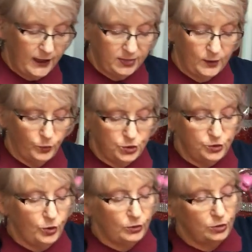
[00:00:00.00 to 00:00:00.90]
and then when
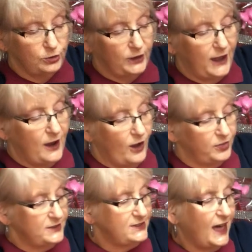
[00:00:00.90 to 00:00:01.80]
you go to look at it
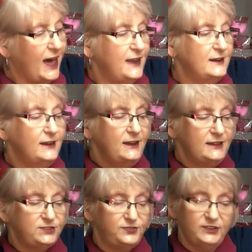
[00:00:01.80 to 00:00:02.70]
on the side,
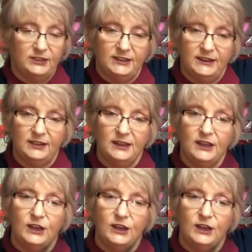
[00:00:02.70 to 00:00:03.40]
it's filled in.